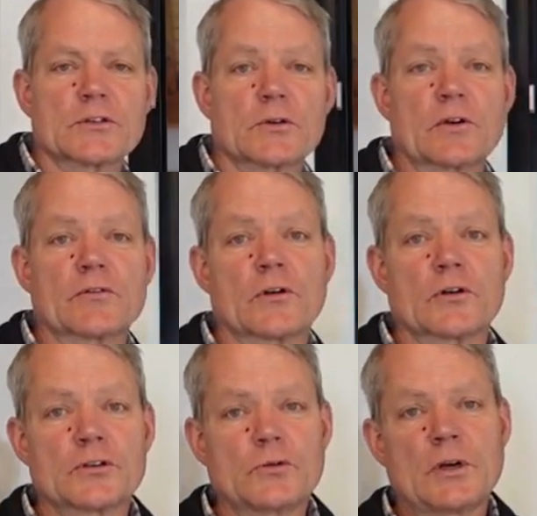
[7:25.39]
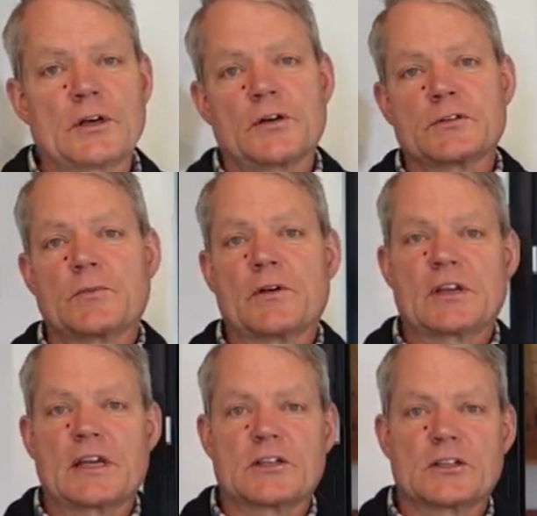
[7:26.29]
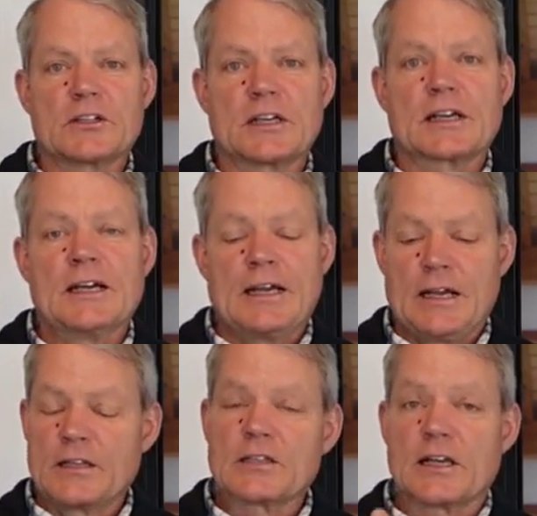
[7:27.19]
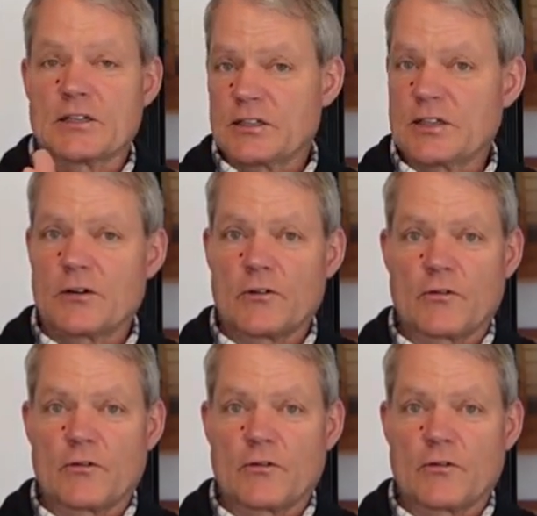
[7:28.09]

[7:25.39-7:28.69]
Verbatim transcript: So if there are two windows above the kitchen sink, it's nice to center the